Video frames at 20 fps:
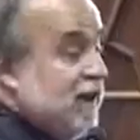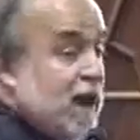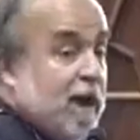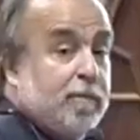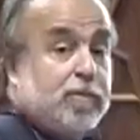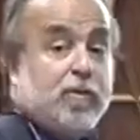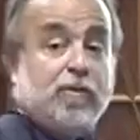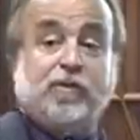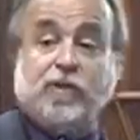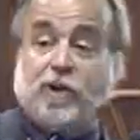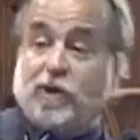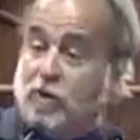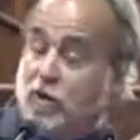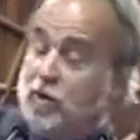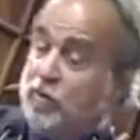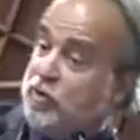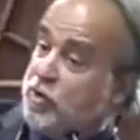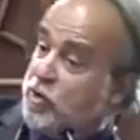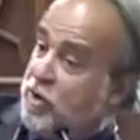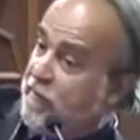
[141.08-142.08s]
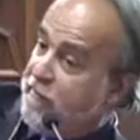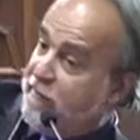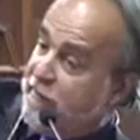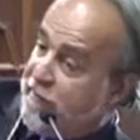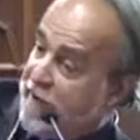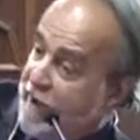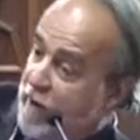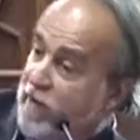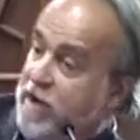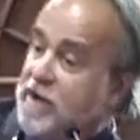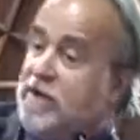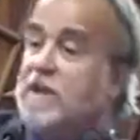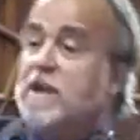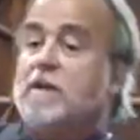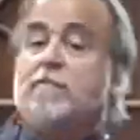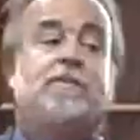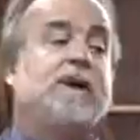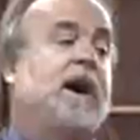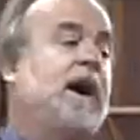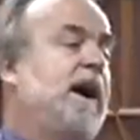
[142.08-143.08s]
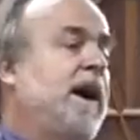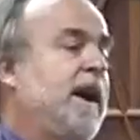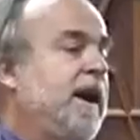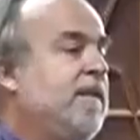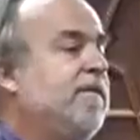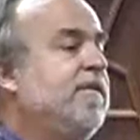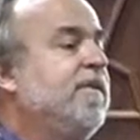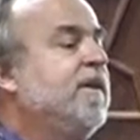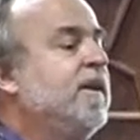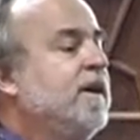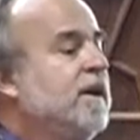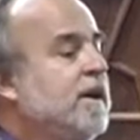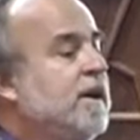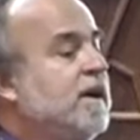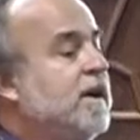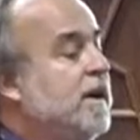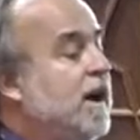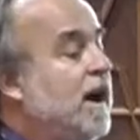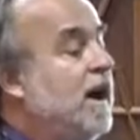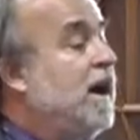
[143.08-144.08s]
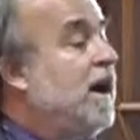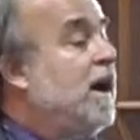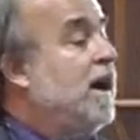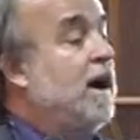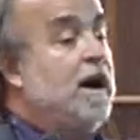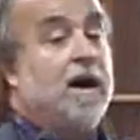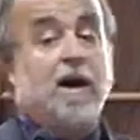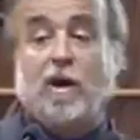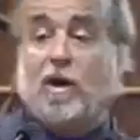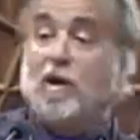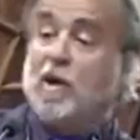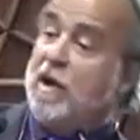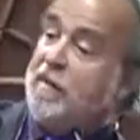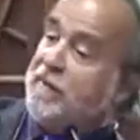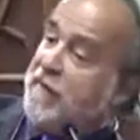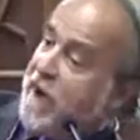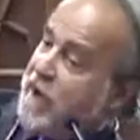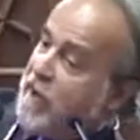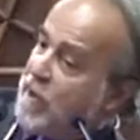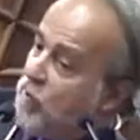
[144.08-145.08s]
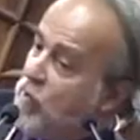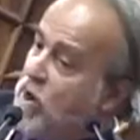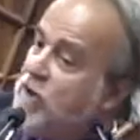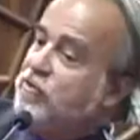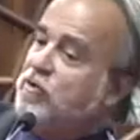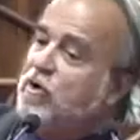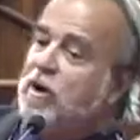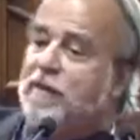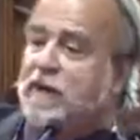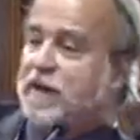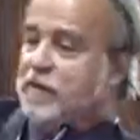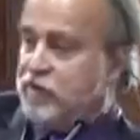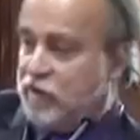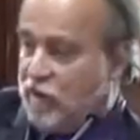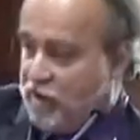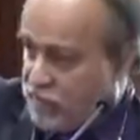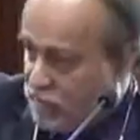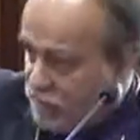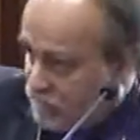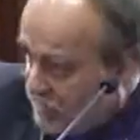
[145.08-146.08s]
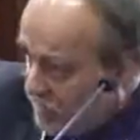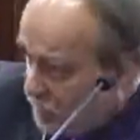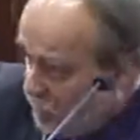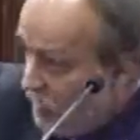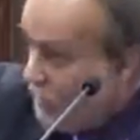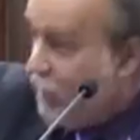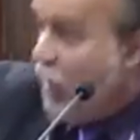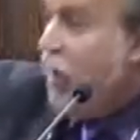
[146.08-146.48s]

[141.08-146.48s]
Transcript: that Brazil took a very deep dive. If I had Russia on that chart, you see it would have